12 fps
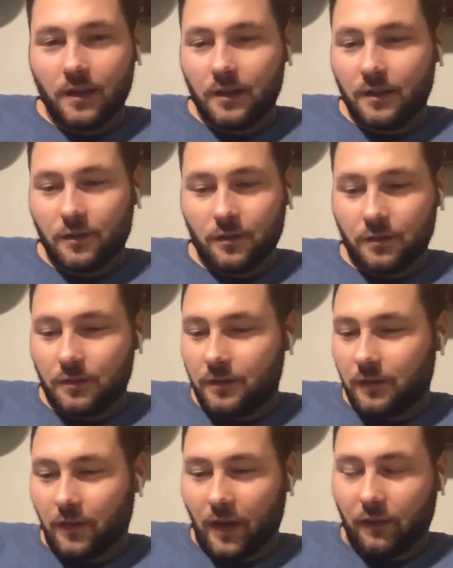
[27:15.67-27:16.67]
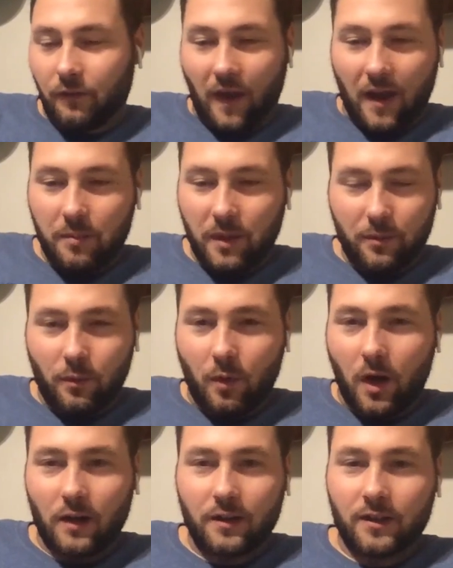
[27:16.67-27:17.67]
Dude, like 5 people
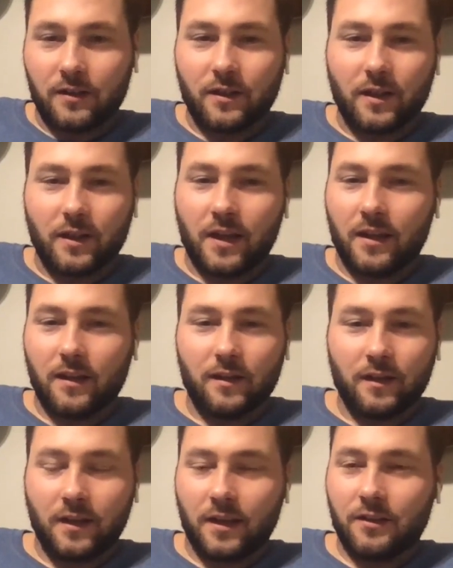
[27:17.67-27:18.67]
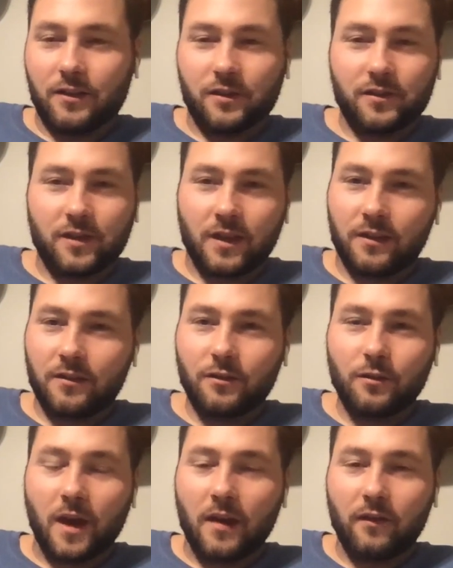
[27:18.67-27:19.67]
walked in today and just said, "Do
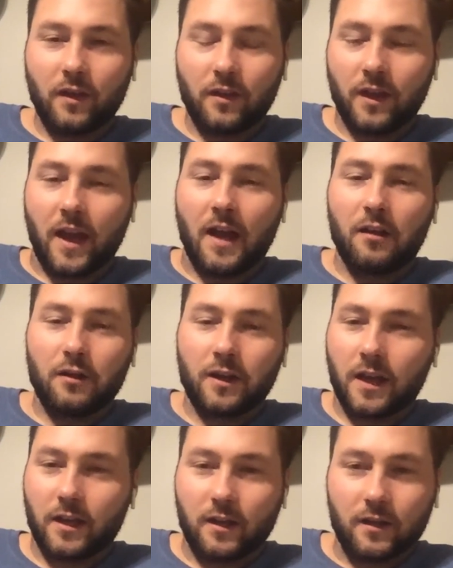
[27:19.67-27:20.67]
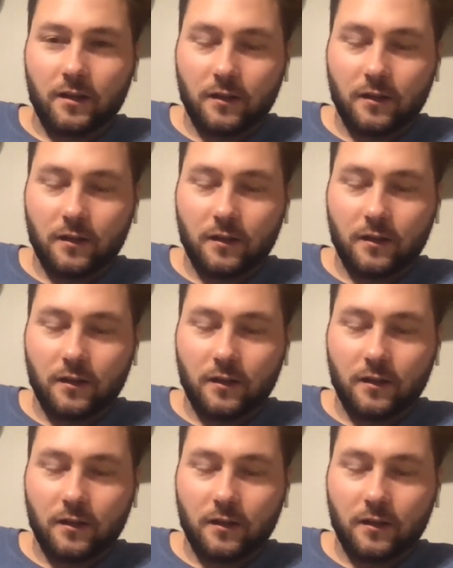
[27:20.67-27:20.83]
you have anything allocated?"